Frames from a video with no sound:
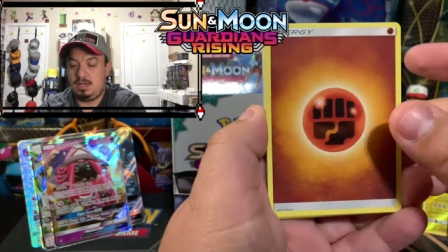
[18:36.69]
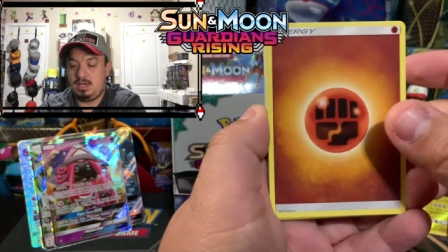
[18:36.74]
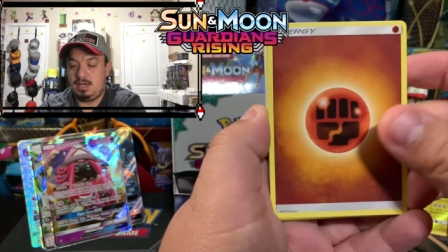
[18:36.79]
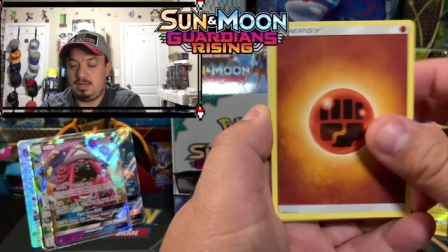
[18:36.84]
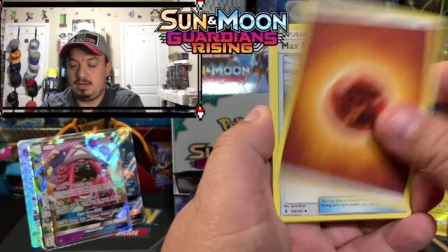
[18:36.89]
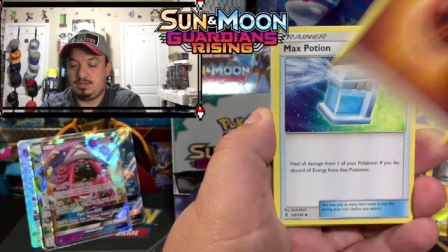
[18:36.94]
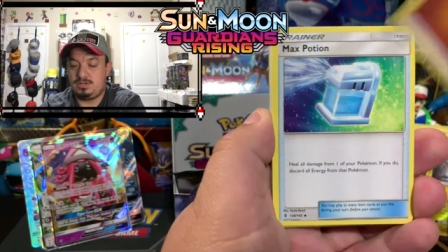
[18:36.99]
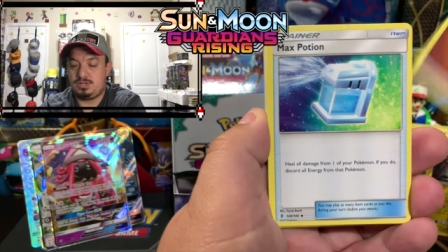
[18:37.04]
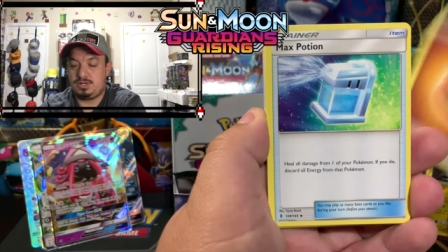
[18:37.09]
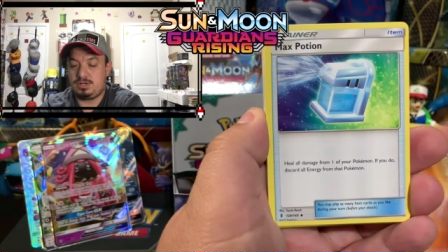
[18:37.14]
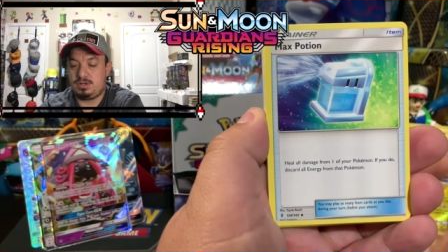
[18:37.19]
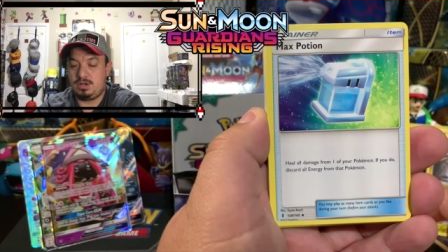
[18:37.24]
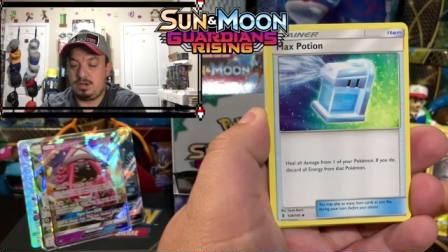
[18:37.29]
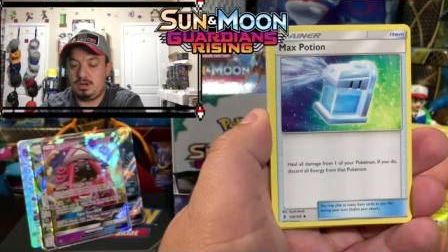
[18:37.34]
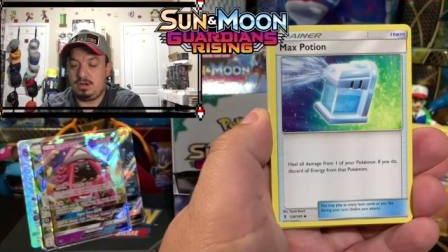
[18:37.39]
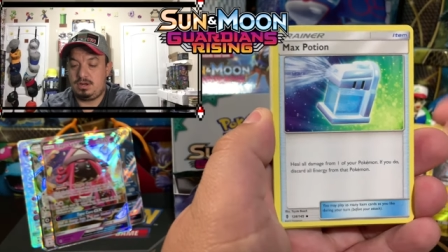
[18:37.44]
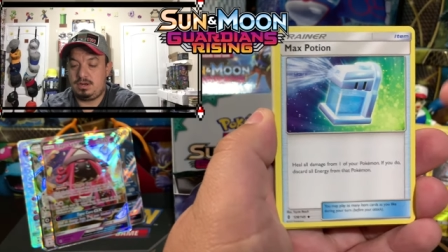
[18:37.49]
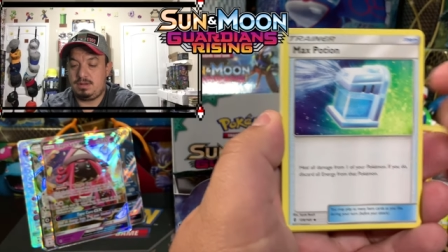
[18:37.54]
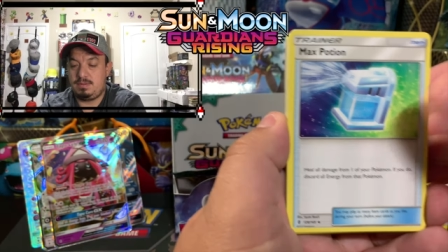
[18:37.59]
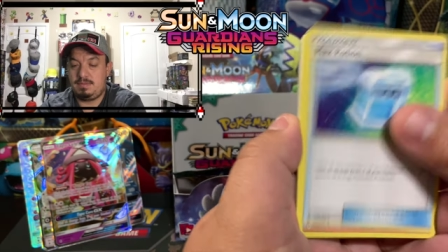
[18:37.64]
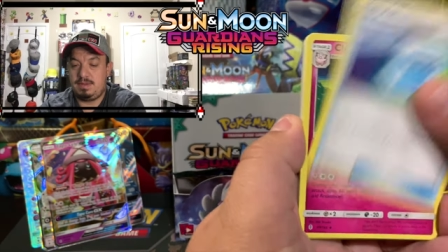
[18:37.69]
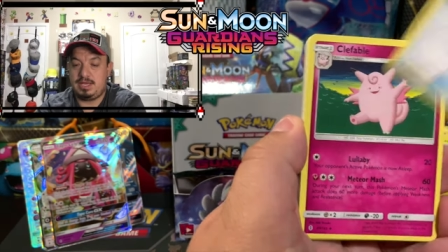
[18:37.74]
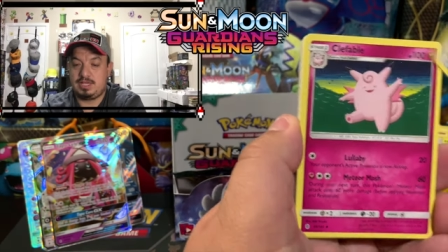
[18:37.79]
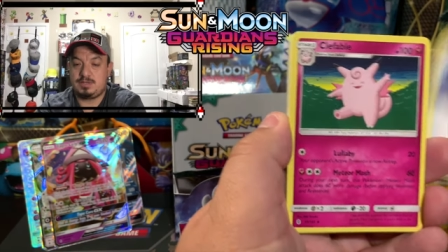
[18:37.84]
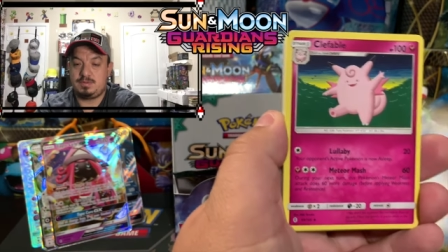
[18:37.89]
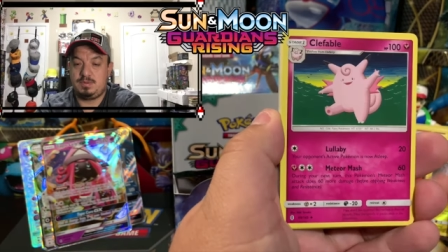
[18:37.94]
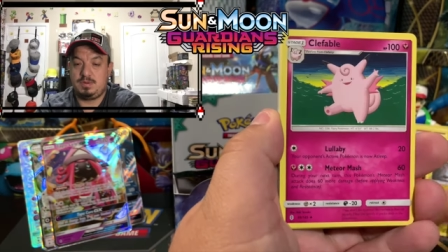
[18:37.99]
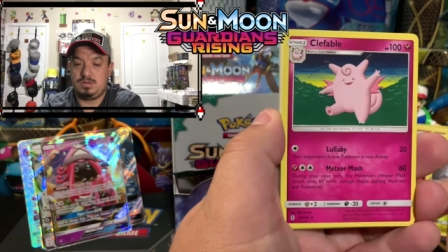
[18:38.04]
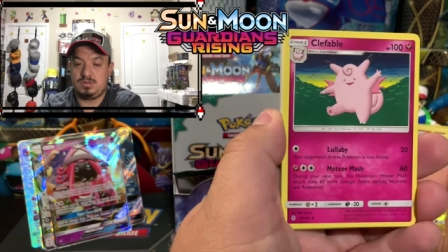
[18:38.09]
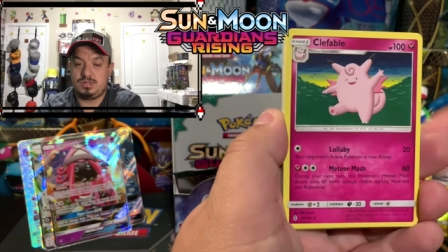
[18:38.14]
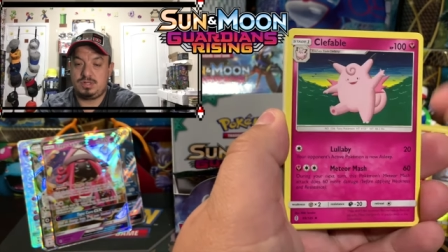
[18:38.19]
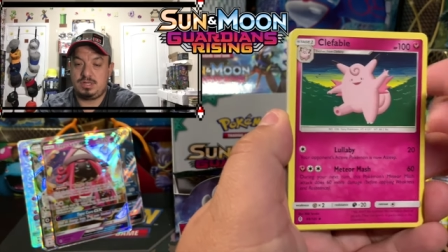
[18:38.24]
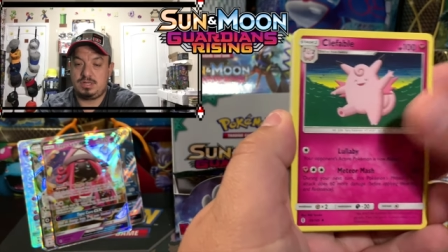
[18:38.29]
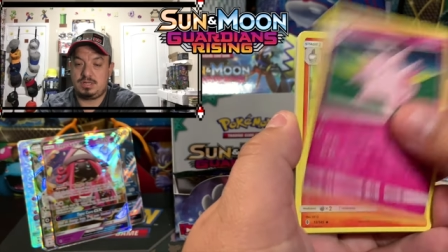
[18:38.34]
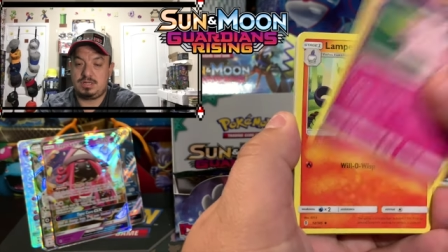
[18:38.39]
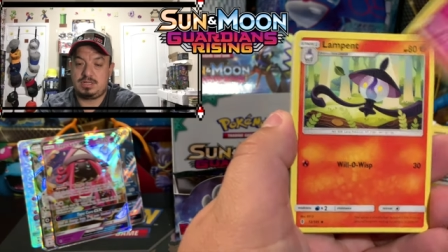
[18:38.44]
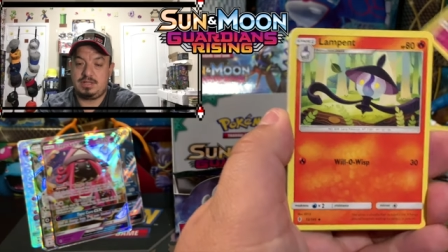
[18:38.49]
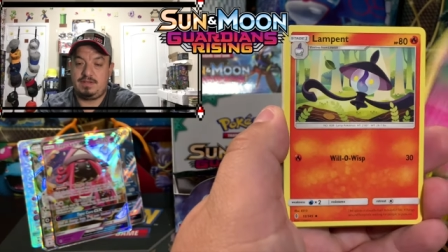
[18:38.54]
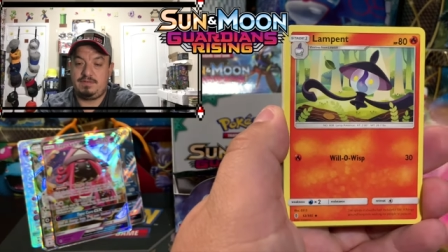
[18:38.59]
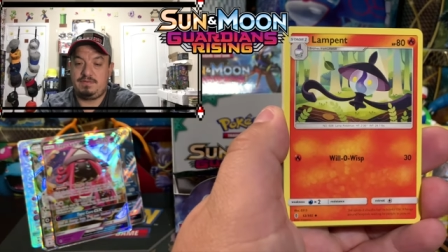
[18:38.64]
Energy card, Max
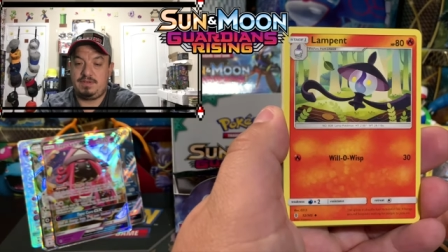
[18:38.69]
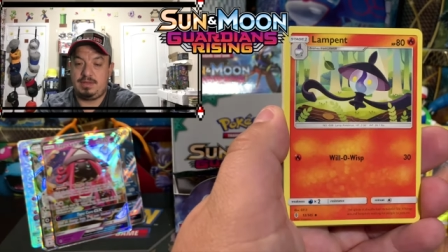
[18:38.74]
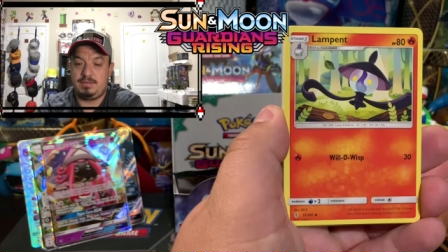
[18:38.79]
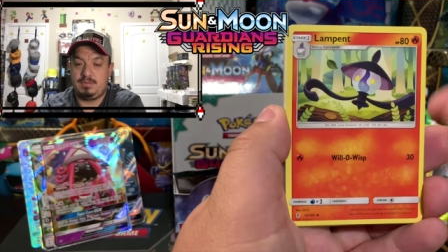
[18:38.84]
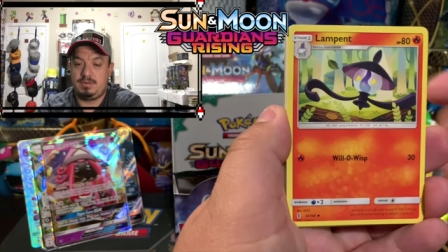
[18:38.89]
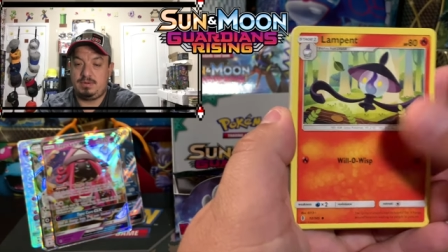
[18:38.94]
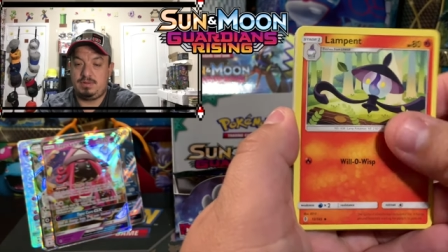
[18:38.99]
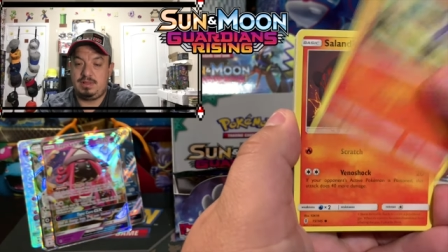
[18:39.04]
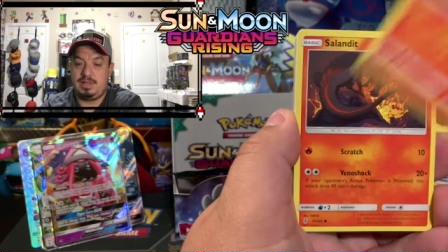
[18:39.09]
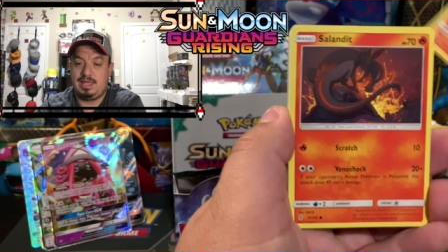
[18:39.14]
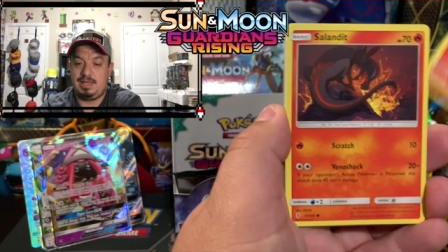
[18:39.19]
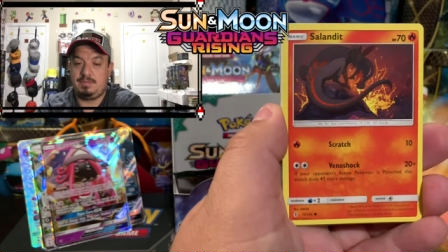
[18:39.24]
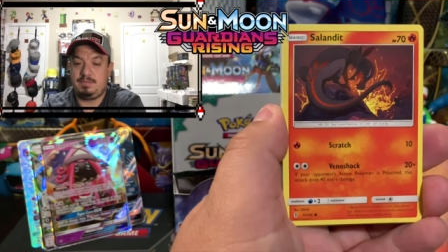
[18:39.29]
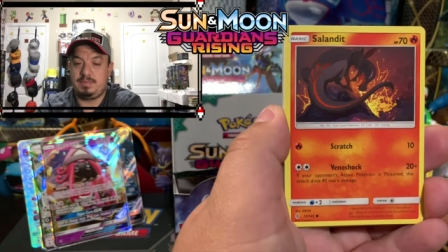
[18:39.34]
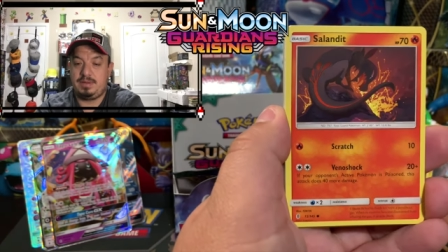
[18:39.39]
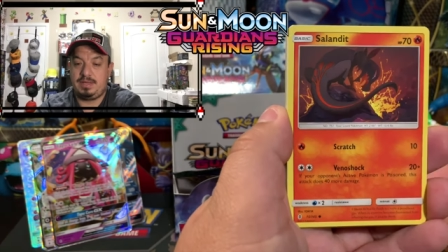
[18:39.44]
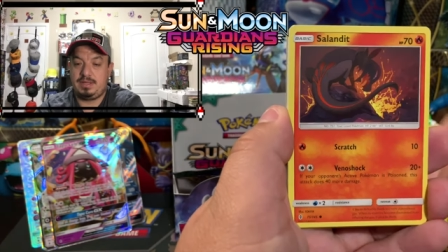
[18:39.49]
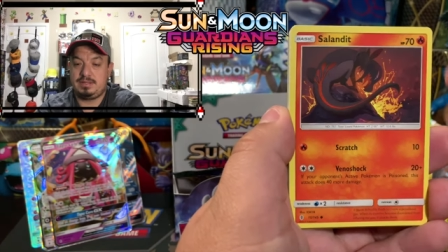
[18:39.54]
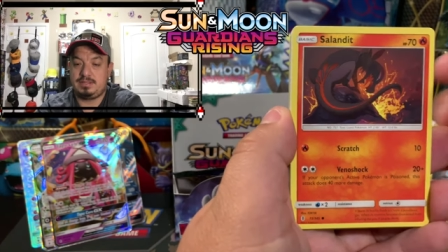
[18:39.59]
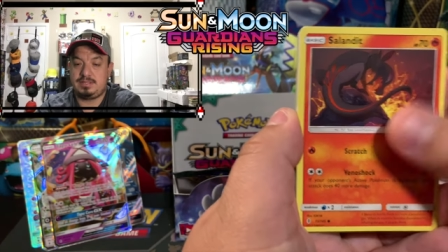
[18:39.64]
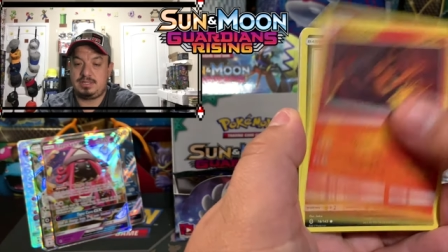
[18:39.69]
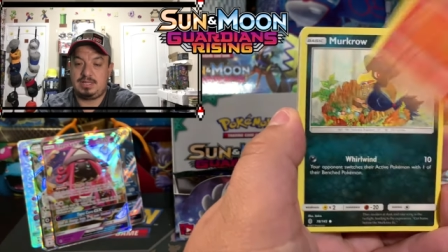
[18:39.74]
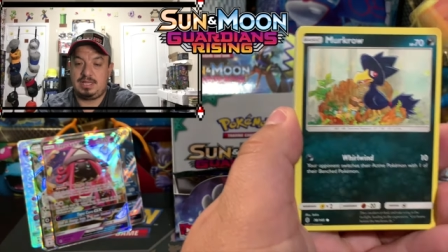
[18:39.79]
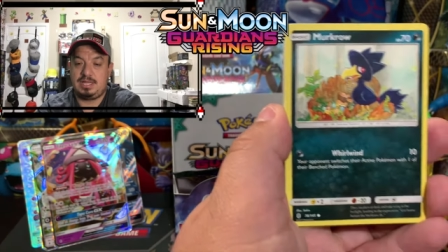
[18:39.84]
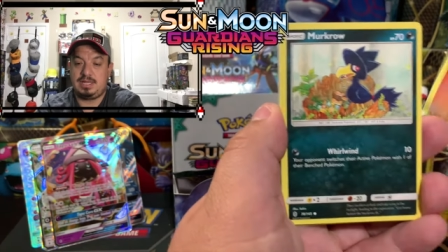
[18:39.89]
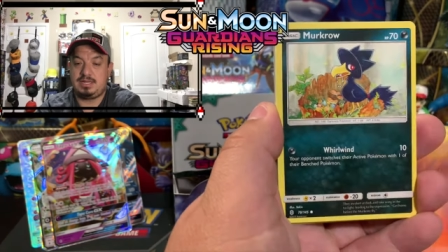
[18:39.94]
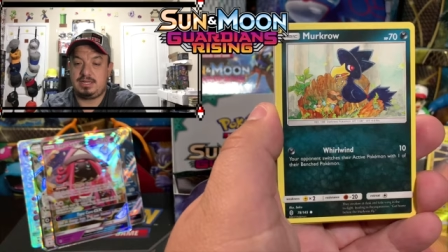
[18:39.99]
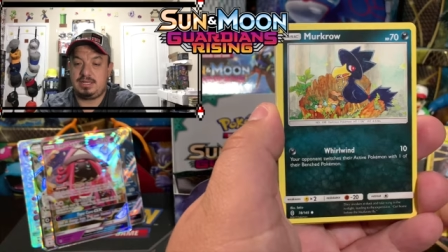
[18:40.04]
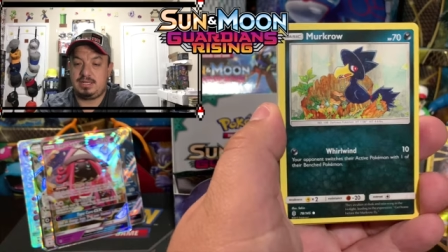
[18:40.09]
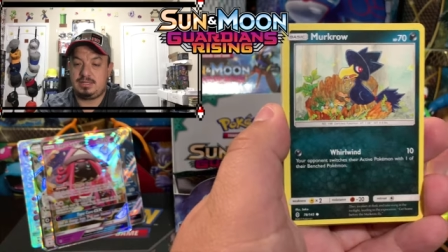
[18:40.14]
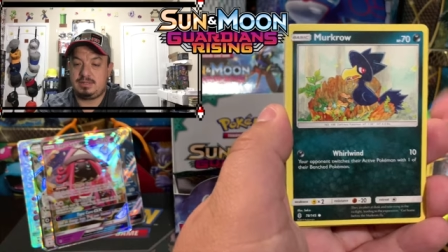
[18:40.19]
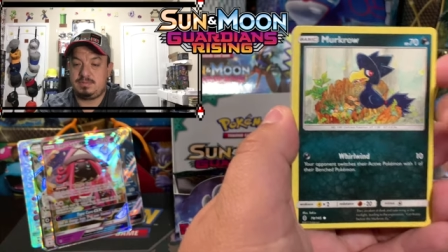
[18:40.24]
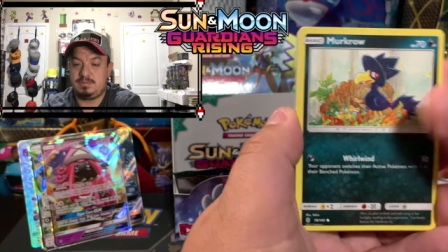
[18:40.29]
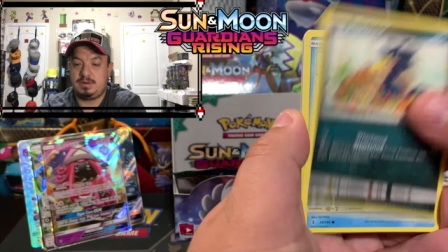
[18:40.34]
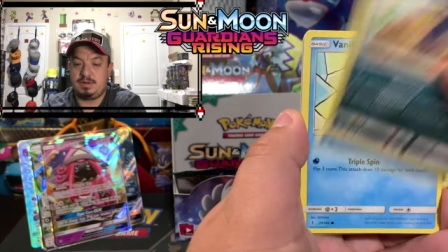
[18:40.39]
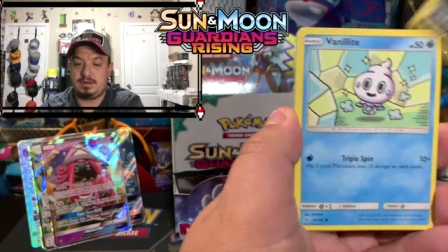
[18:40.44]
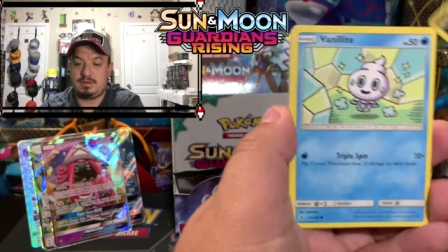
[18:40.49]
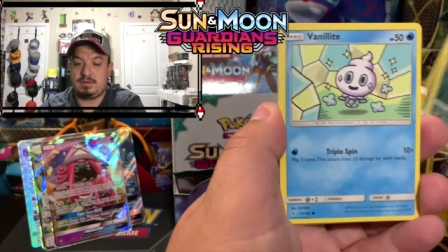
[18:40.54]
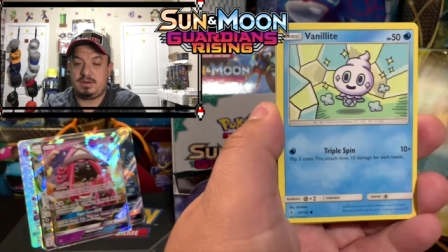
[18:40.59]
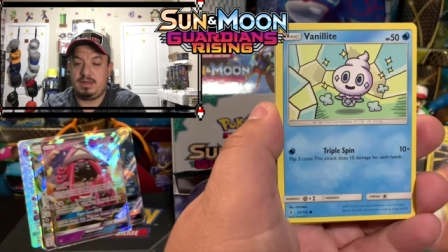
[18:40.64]
Potion, Clefable, Lampent,
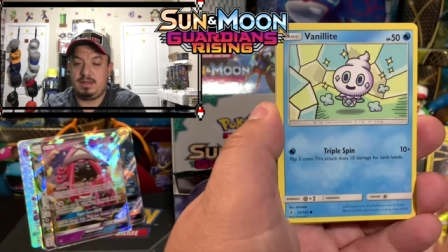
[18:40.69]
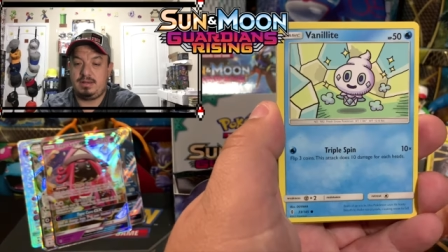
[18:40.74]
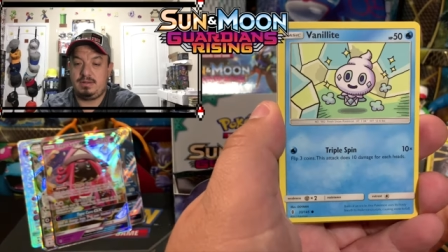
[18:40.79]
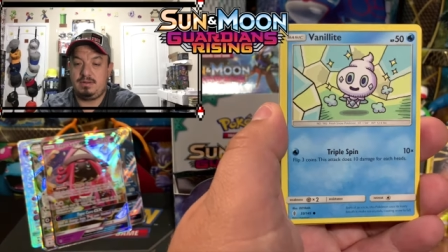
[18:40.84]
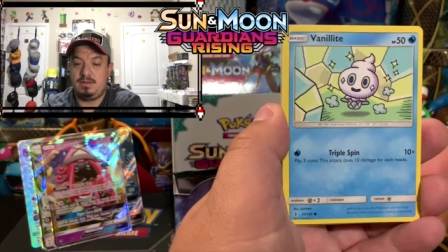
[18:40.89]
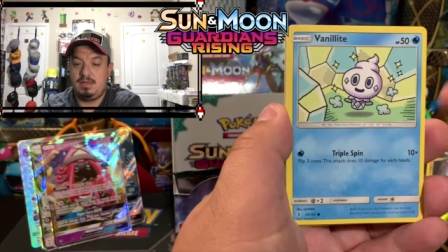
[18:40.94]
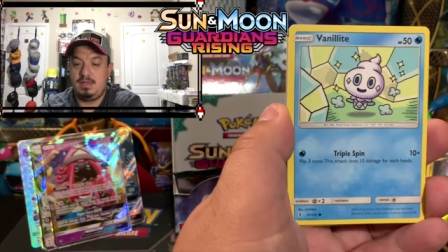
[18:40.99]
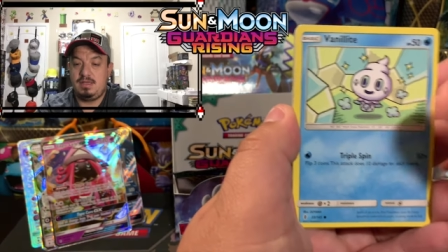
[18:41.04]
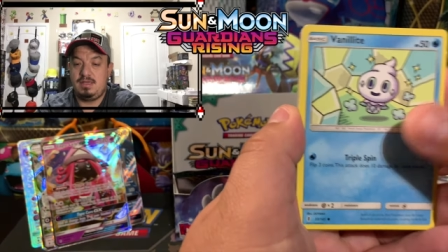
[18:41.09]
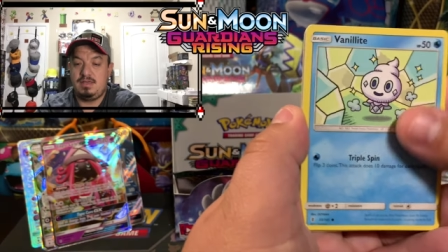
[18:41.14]
Mark Crow,